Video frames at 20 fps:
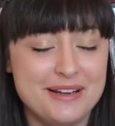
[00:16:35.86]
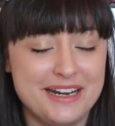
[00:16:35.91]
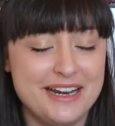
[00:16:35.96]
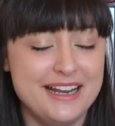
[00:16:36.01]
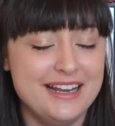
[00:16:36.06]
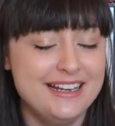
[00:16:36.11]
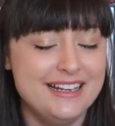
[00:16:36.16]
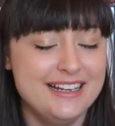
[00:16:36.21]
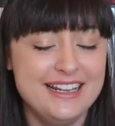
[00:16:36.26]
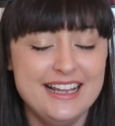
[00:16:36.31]
but
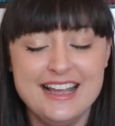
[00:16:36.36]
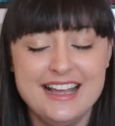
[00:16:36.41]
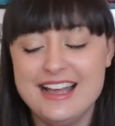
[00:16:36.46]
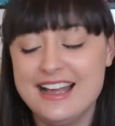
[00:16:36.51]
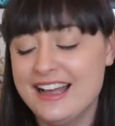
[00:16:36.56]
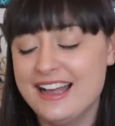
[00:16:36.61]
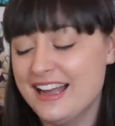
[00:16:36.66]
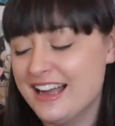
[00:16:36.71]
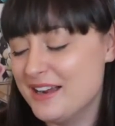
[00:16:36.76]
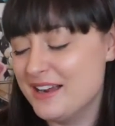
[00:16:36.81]
I,
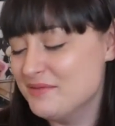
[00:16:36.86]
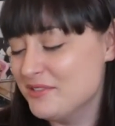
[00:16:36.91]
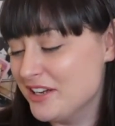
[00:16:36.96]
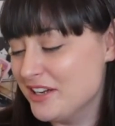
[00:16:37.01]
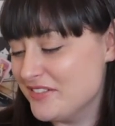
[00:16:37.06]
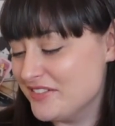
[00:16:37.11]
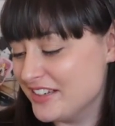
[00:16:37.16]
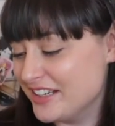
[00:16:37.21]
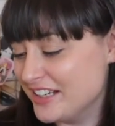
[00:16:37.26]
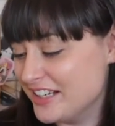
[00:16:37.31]
am
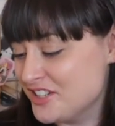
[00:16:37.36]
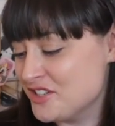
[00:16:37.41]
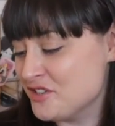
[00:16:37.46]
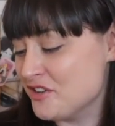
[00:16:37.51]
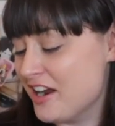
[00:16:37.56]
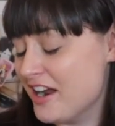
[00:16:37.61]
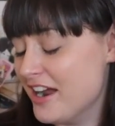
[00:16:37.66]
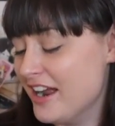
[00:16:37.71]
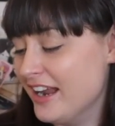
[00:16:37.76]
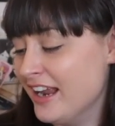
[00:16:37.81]
not even gonna
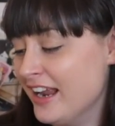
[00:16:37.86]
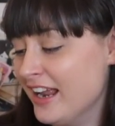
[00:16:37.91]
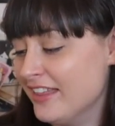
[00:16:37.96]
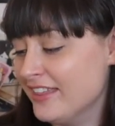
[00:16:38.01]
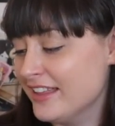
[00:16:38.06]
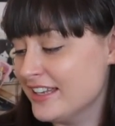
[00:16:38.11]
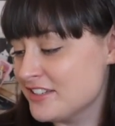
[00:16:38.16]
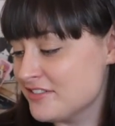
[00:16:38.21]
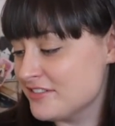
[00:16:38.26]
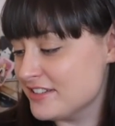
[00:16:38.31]
try.
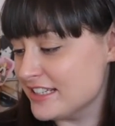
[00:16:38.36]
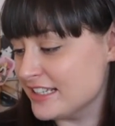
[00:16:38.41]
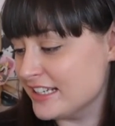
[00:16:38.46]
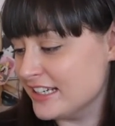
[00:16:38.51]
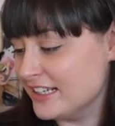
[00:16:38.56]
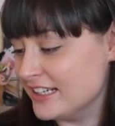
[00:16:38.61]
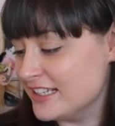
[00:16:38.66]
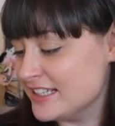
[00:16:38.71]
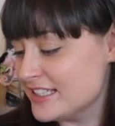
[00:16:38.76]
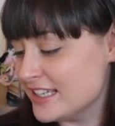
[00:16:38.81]
That's
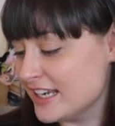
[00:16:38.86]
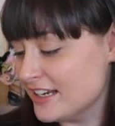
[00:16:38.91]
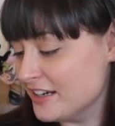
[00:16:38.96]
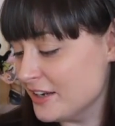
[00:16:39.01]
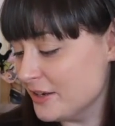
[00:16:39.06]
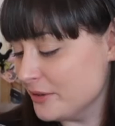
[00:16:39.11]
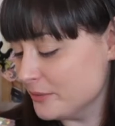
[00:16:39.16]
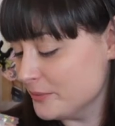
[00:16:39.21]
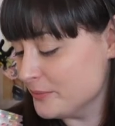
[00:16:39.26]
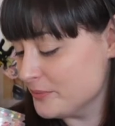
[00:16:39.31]
ridiculous, I
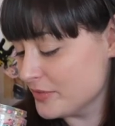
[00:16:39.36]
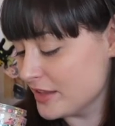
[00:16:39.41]
know.